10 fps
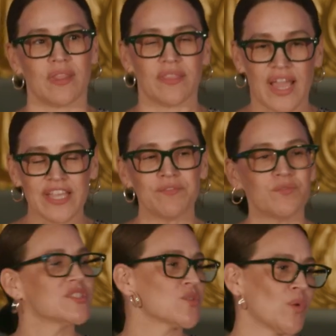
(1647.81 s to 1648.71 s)

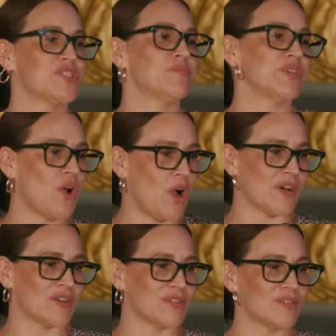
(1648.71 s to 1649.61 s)
life was going to be
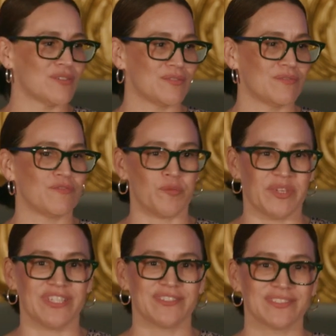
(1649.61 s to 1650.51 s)
hard for
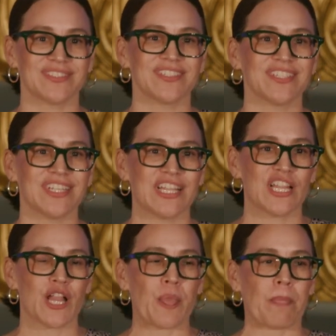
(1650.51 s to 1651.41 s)
me,
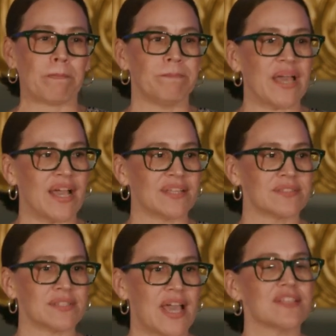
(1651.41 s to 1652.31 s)
that
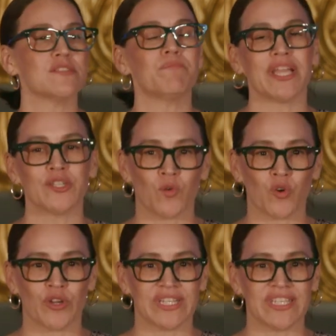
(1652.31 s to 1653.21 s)
as a
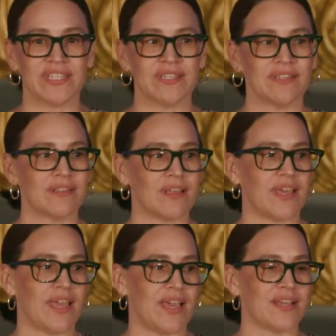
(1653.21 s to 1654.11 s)
minority
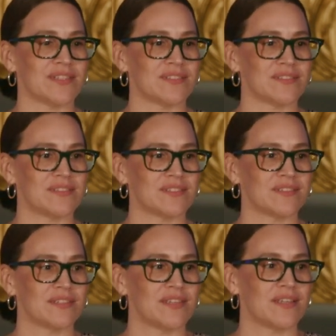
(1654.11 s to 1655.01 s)
and
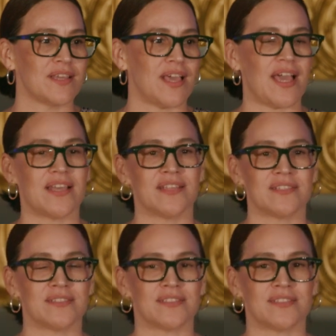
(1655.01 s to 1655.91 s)

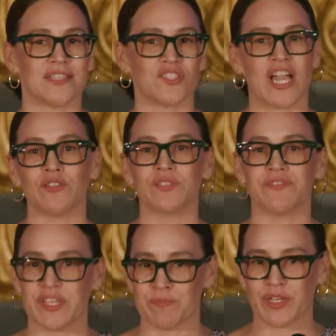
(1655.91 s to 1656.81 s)
as a child of
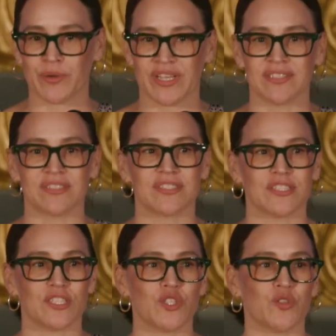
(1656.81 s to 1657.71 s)
immigrants,
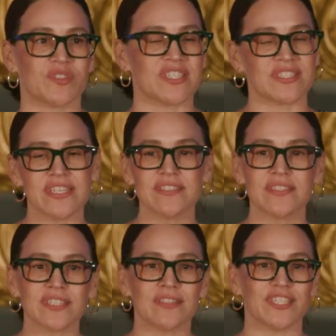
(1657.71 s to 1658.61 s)
you know,
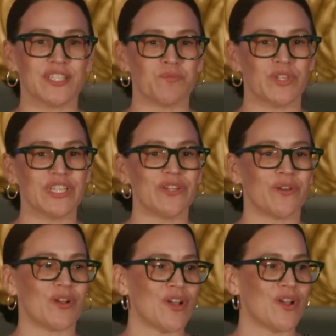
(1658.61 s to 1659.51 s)
statistically, we
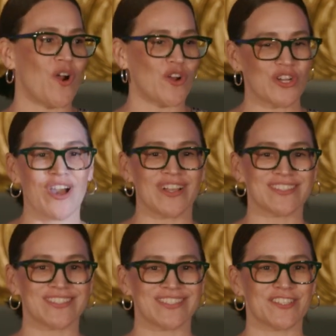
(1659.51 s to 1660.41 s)
are not
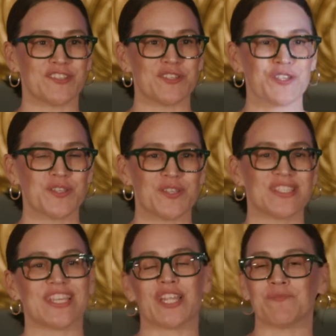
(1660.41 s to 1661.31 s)

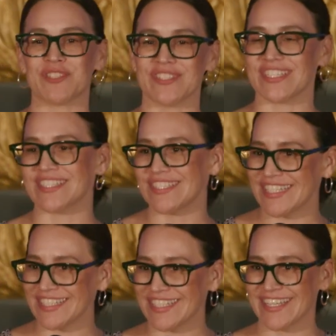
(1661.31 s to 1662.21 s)
set up to
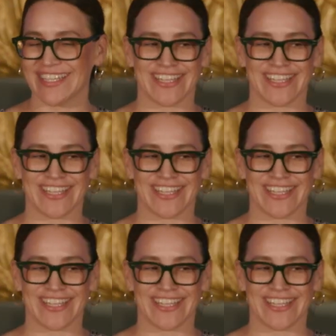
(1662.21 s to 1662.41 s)
succeed.